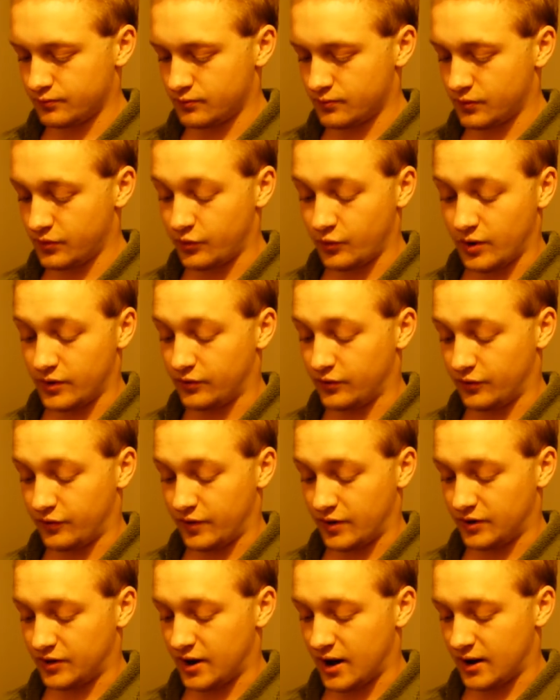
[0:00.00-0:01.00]
Threads are
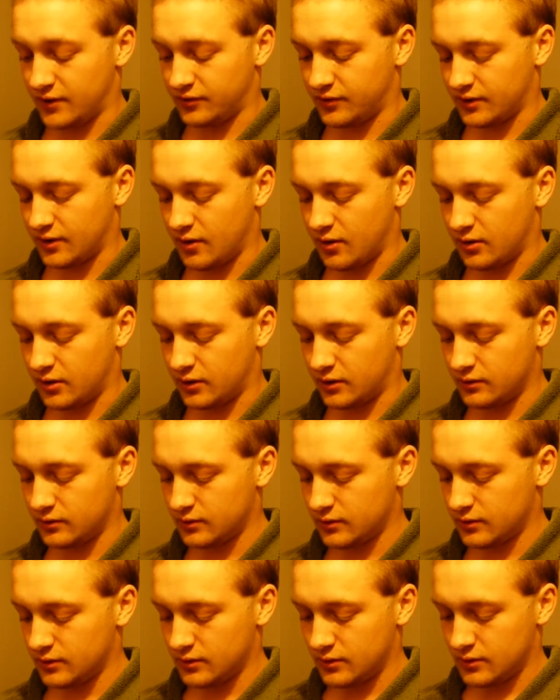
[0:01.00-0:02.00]
fantastic on it.
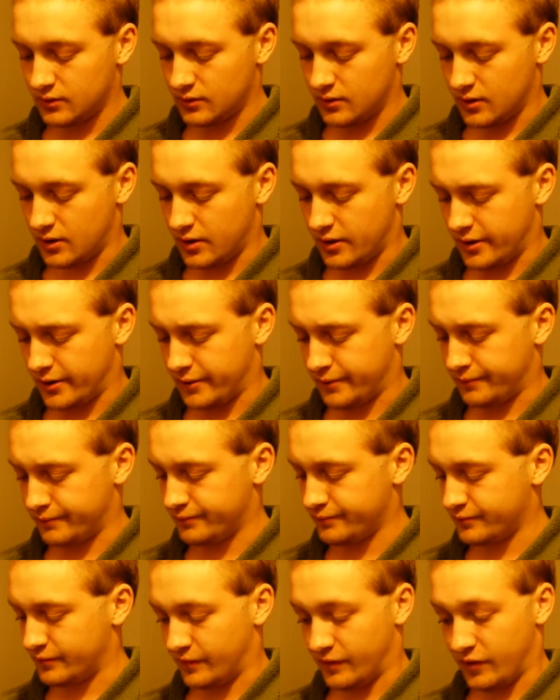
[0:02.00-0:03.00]
I've
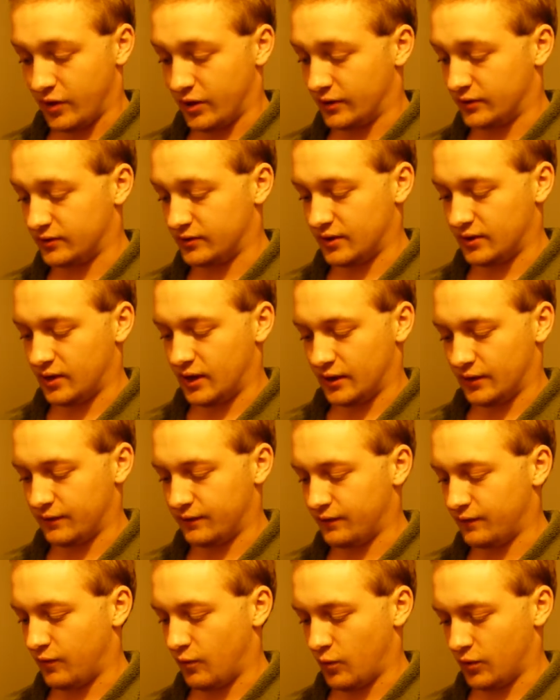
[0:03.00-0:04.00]
already said like
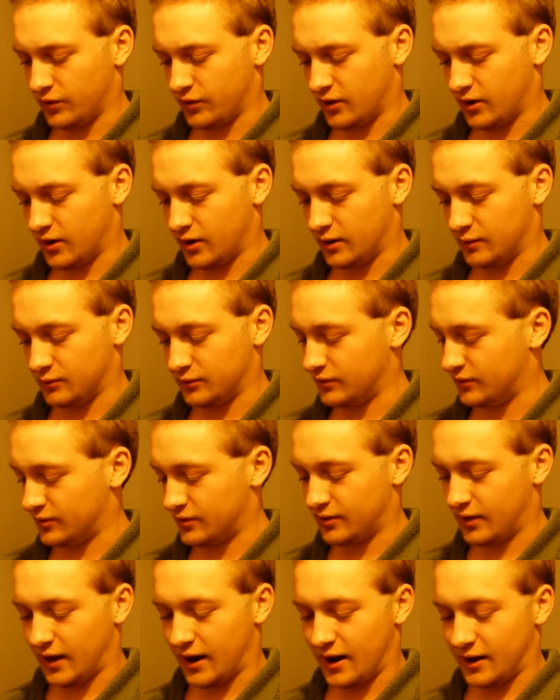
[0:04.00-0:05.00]
4 times
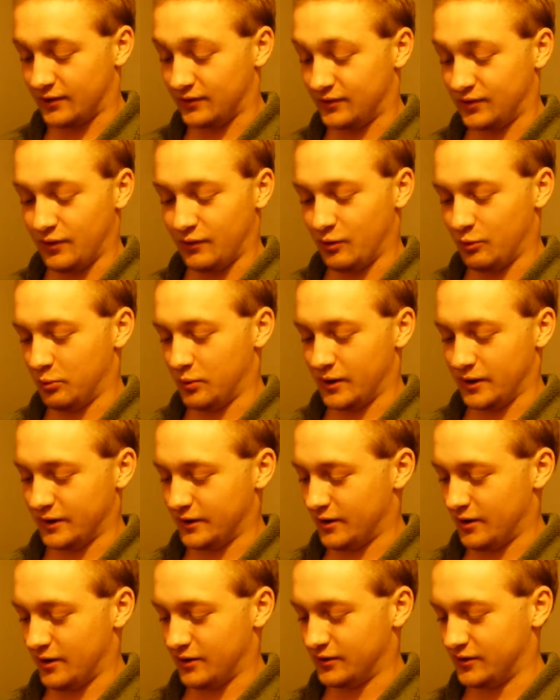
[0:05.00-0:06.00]
that has silver-plated
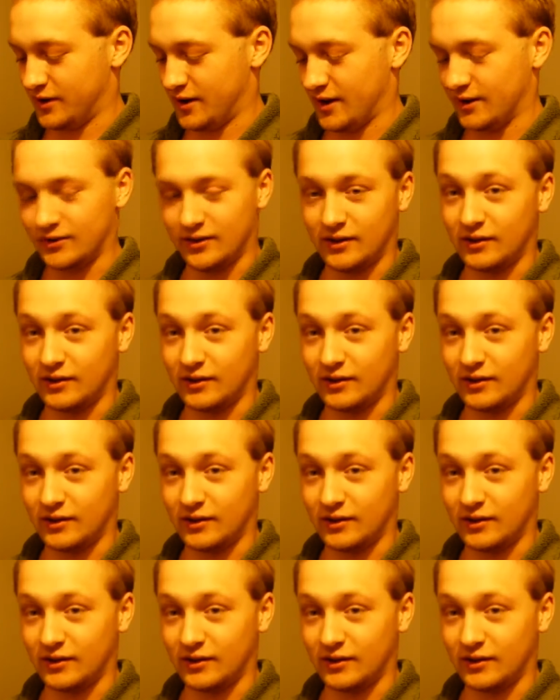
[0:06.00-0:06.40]
contacts.